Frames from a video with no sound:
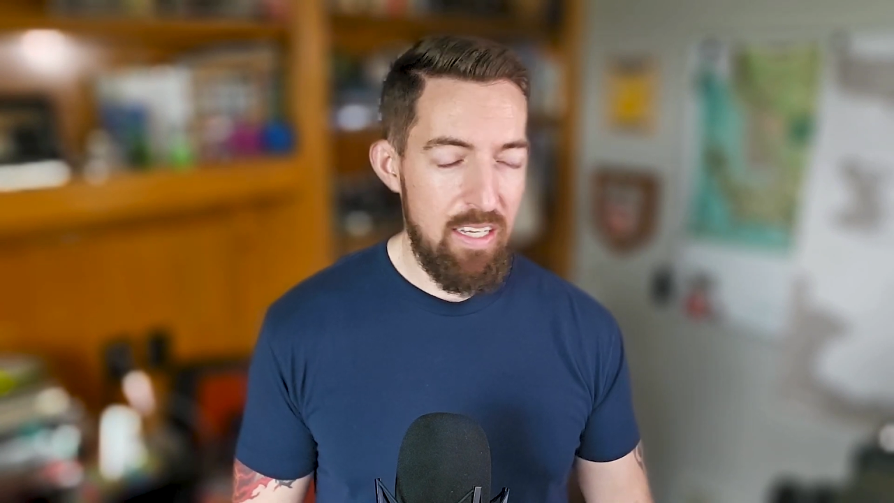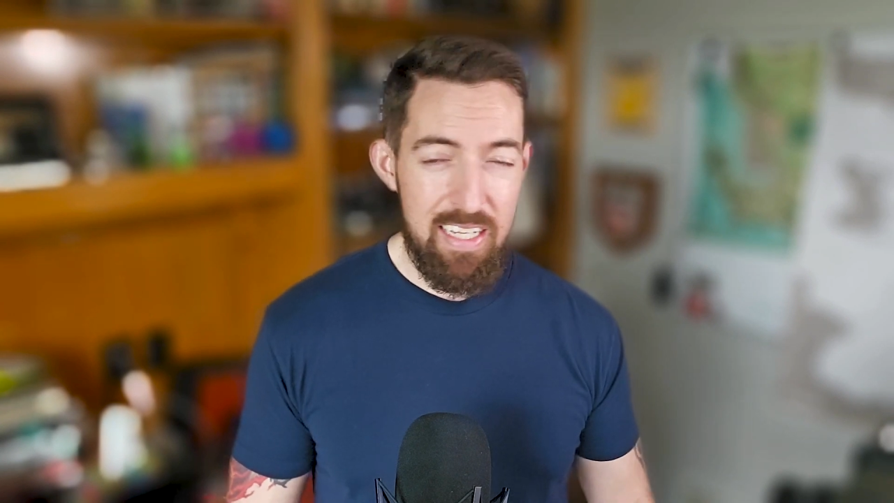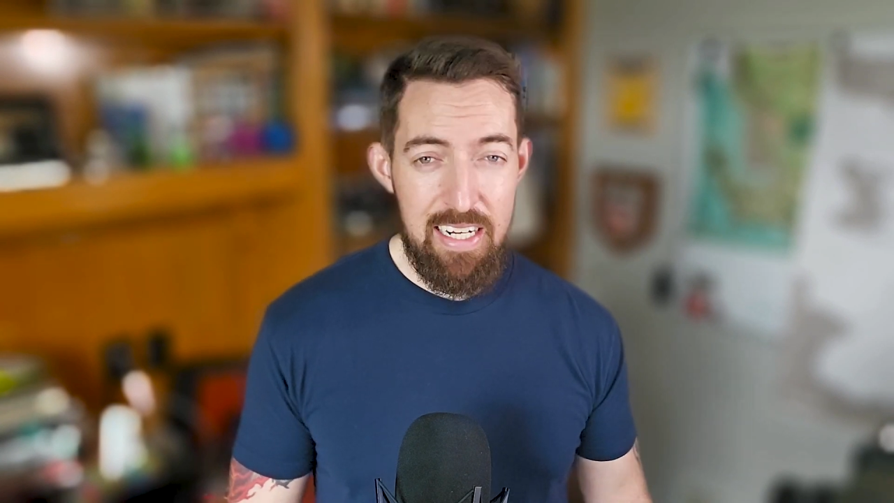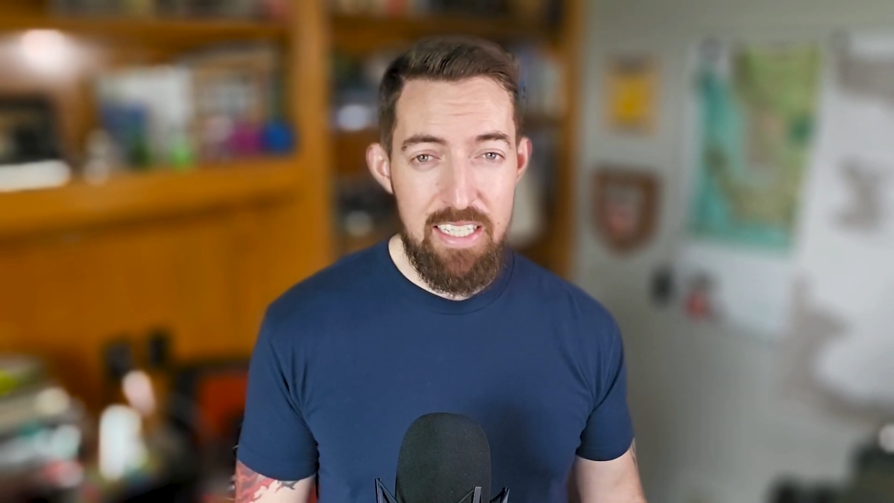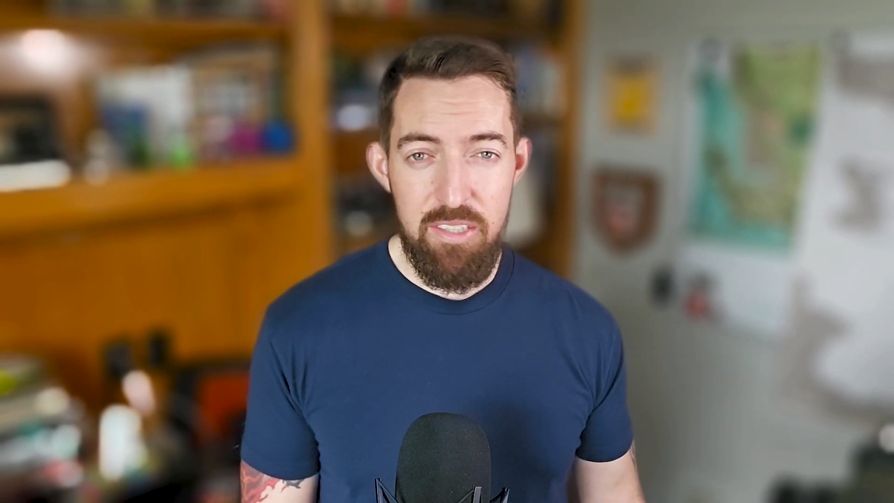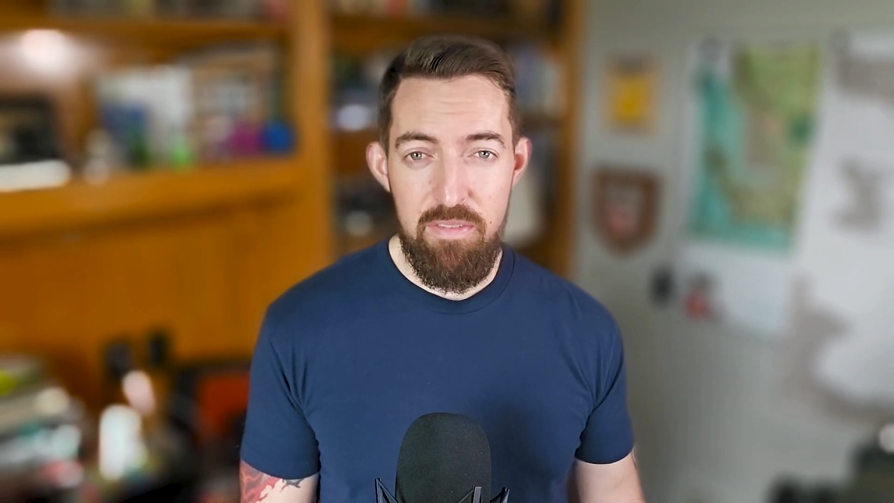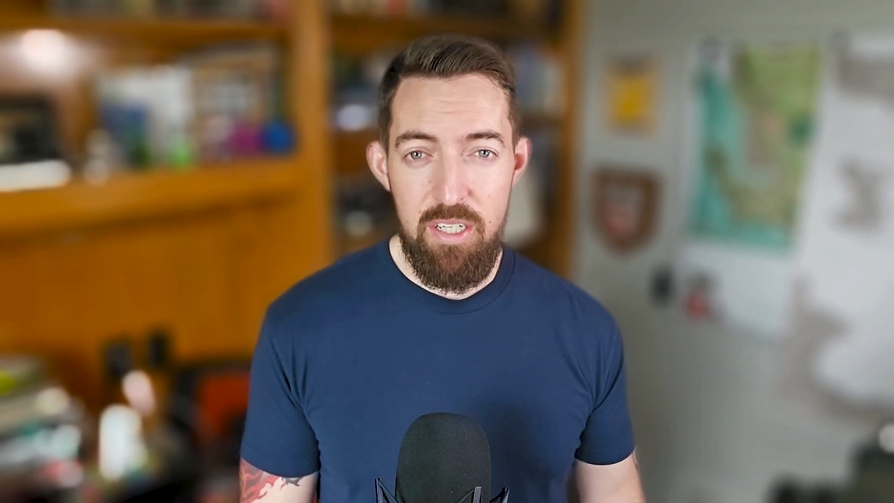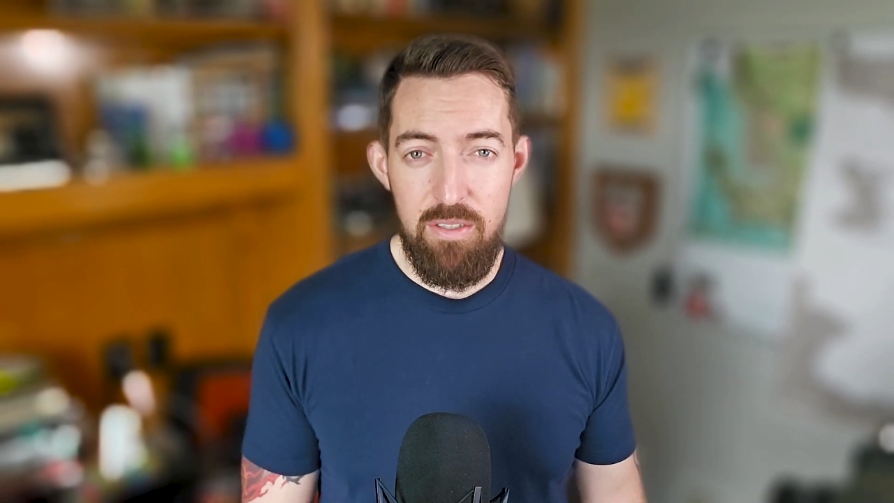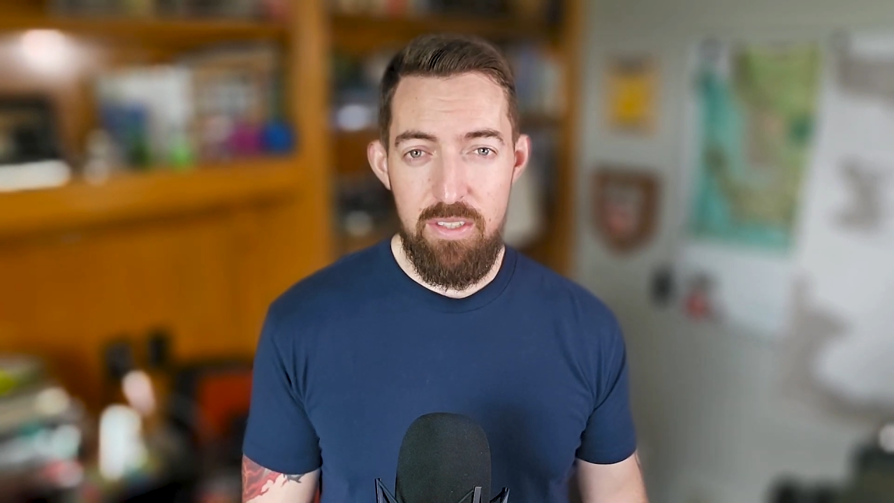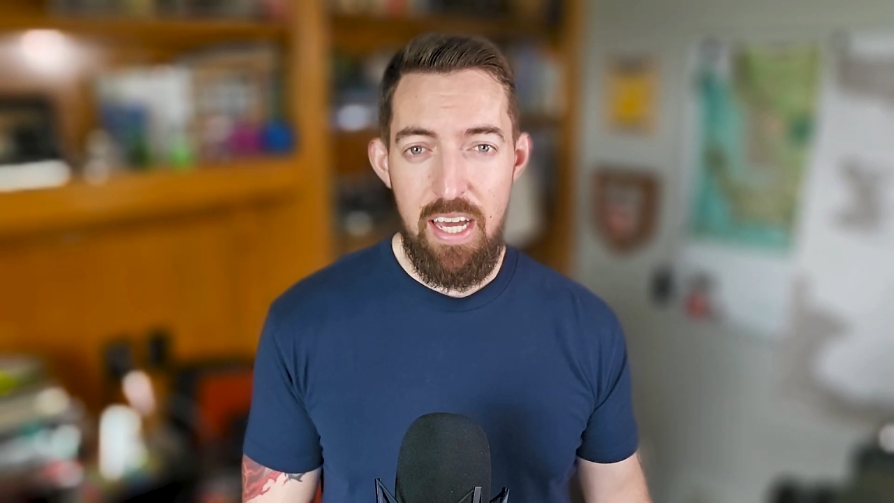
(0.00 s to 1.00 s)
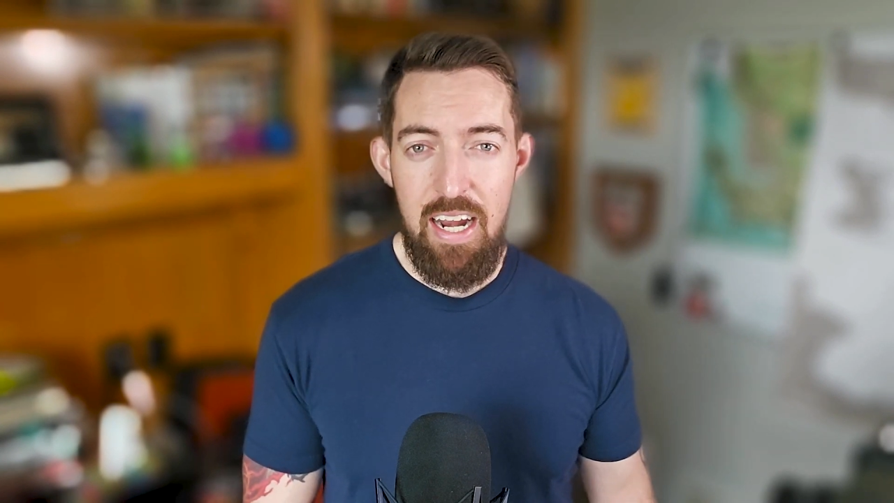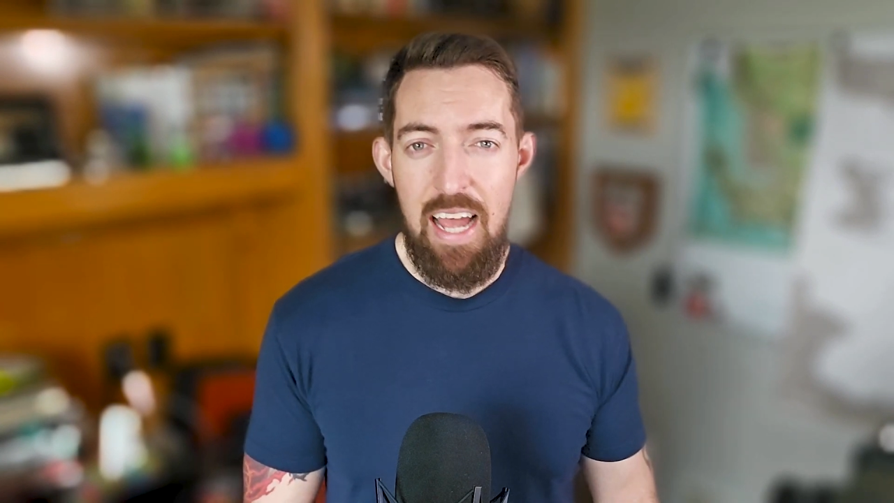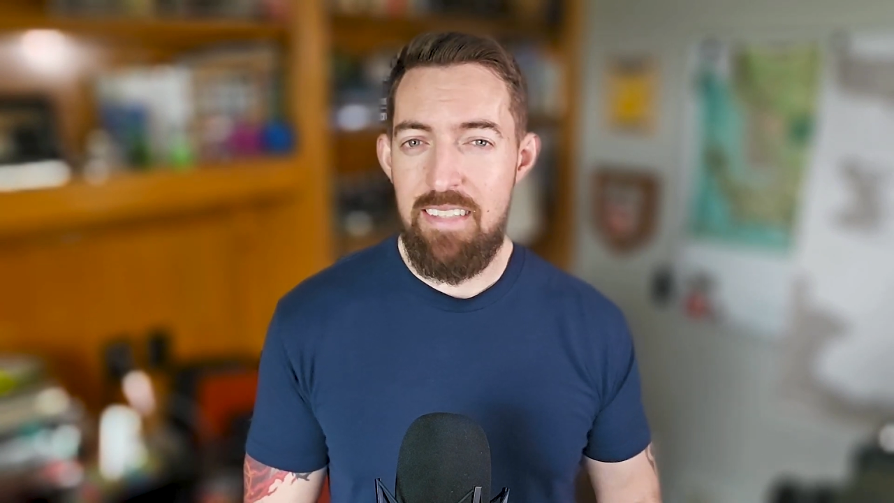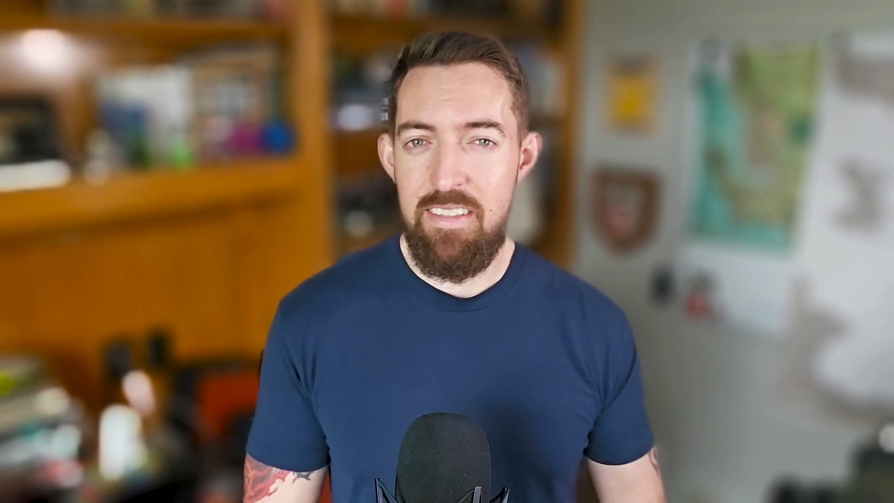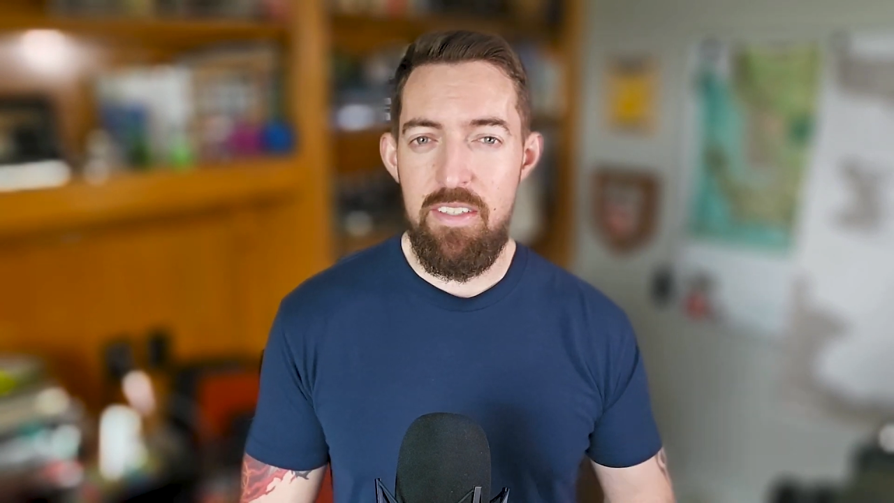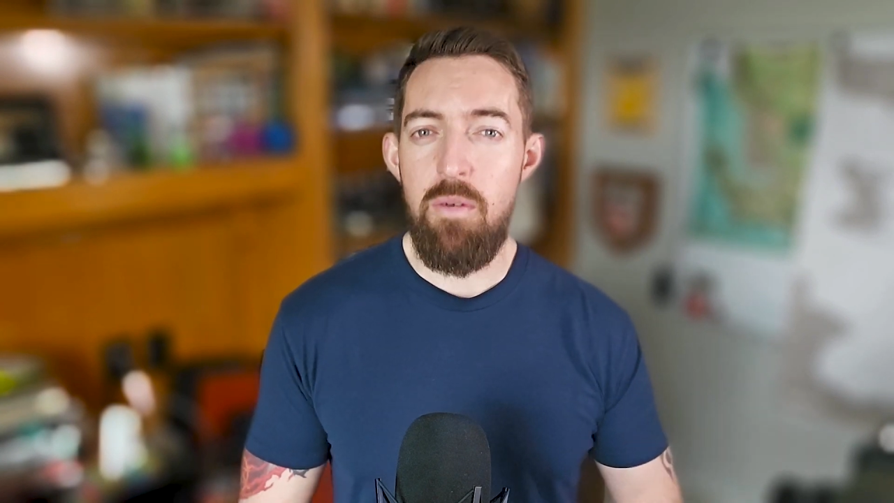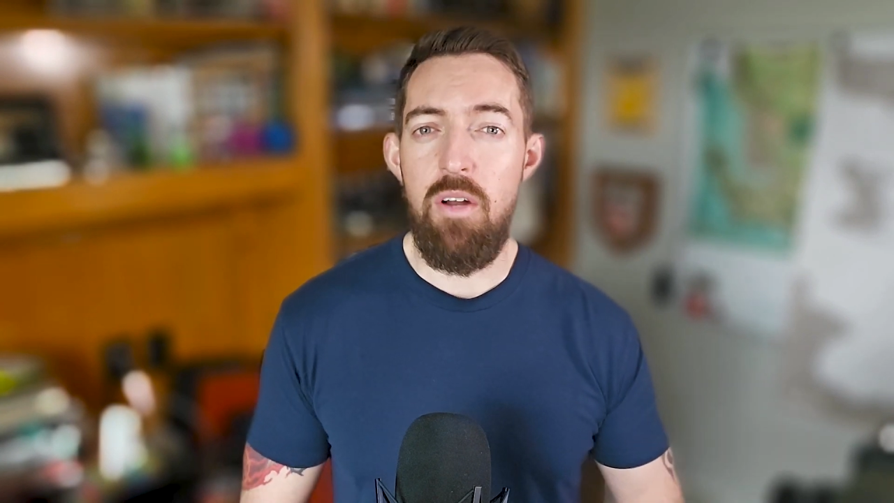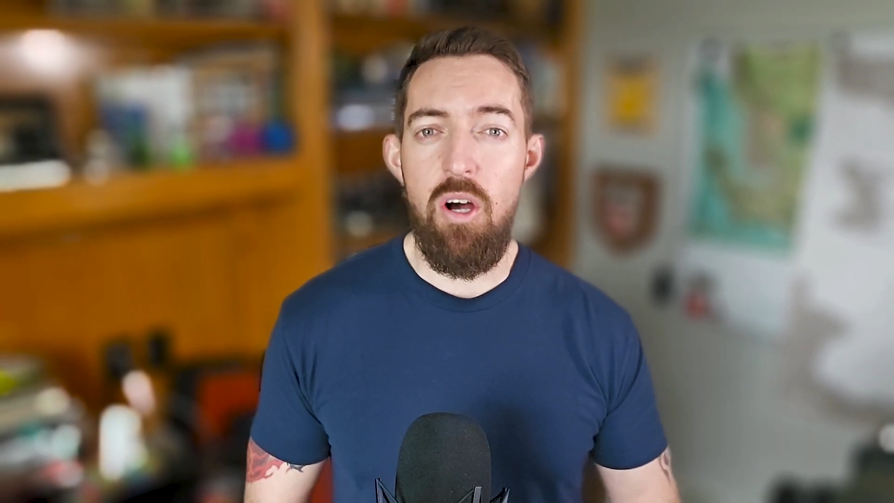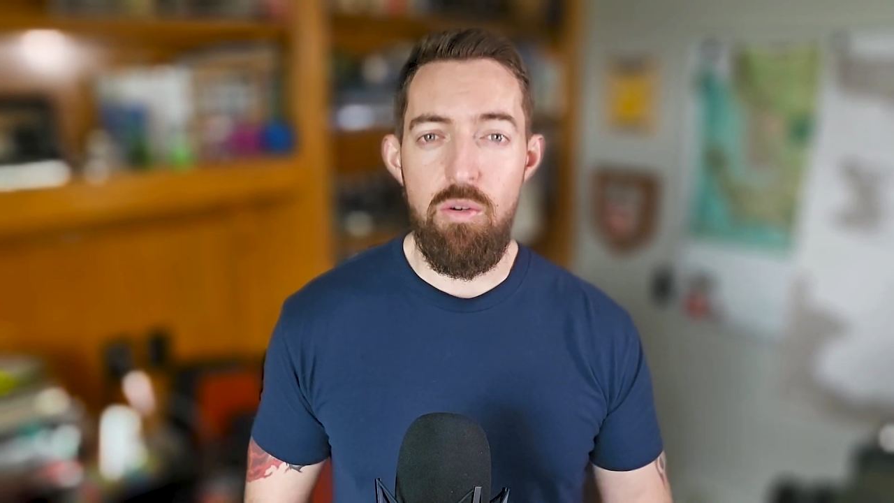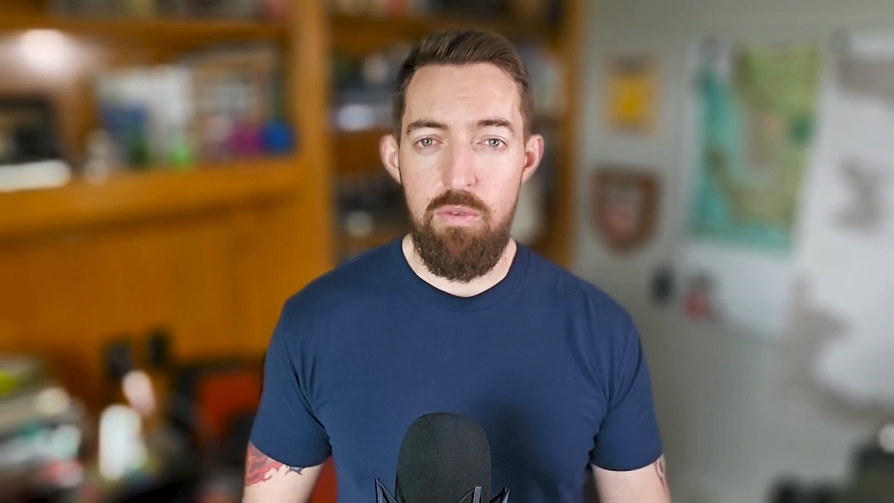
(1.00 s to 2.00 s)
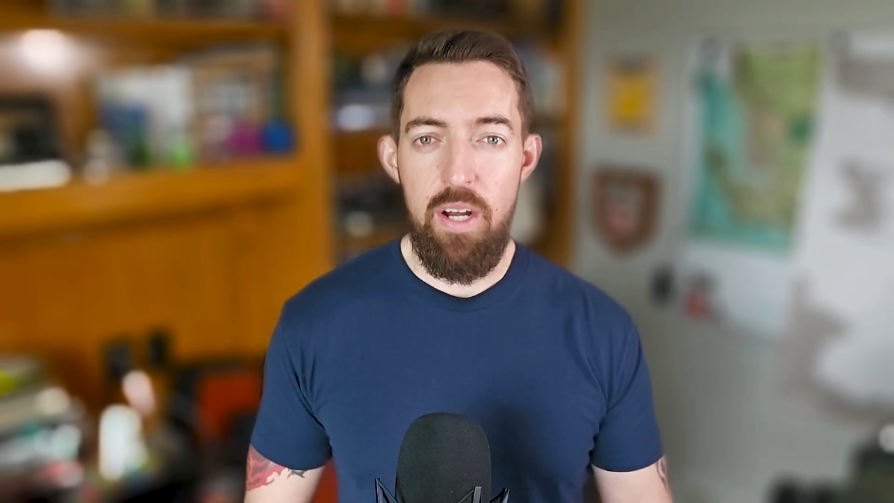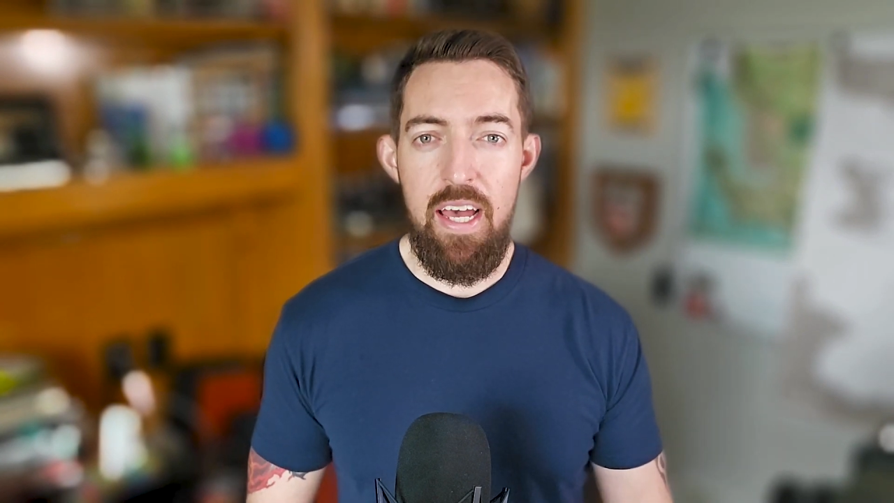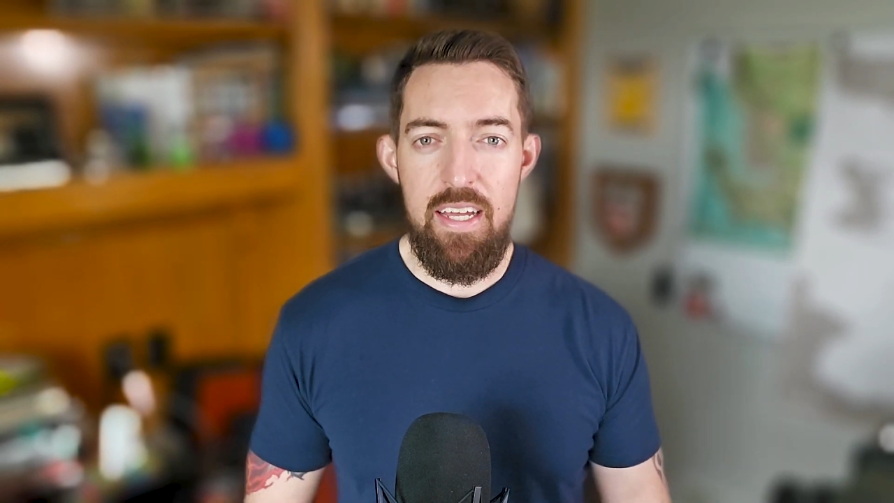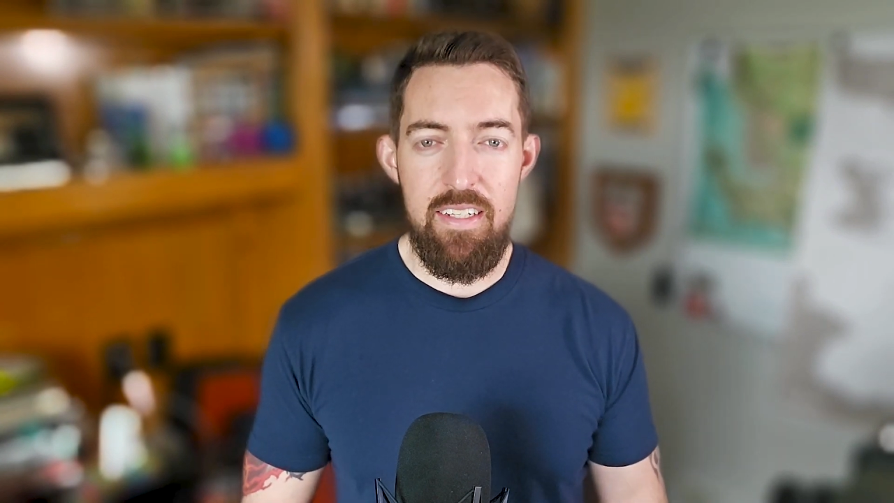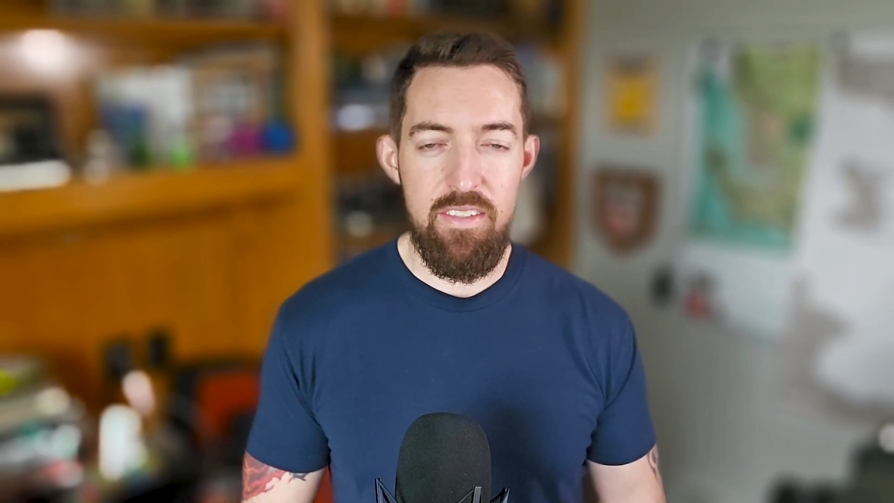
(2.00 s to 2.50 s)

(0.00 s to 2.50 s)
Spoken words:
Again, each of those kind of has its own overhead,